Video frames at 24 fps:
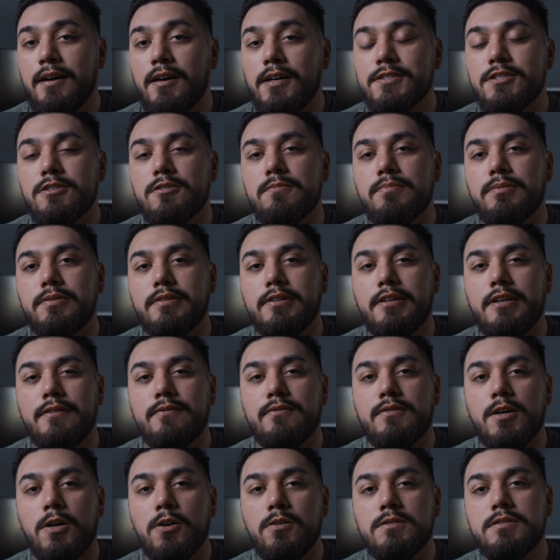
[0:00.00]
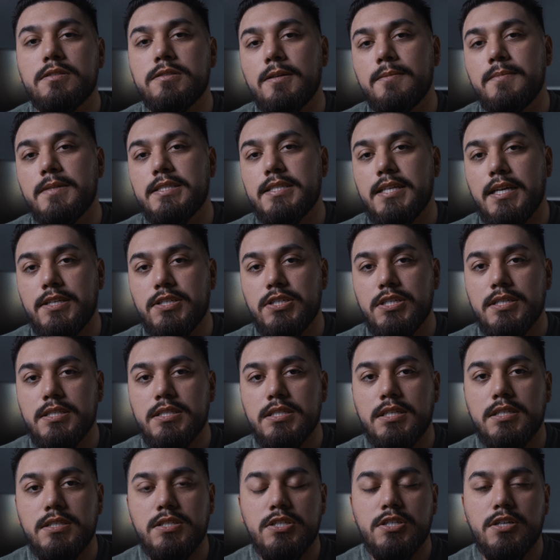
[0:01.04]
also believe those
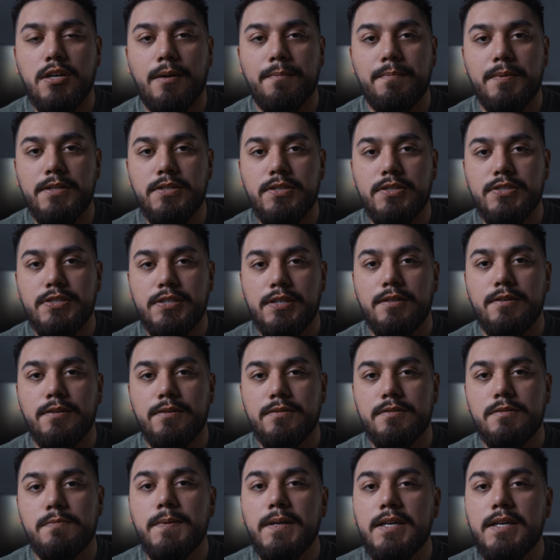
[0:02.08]
limitations can sharpen your skills,